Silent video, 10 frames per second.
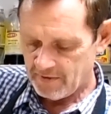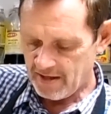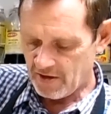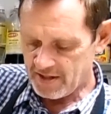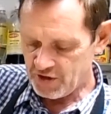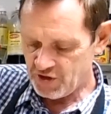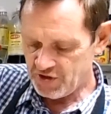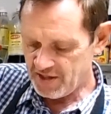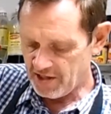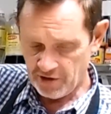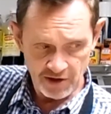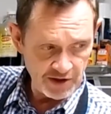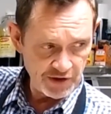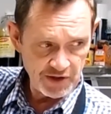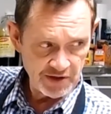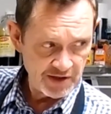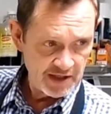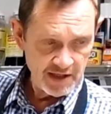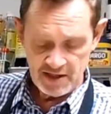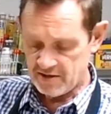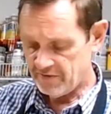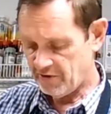because, as she said earlier, it's a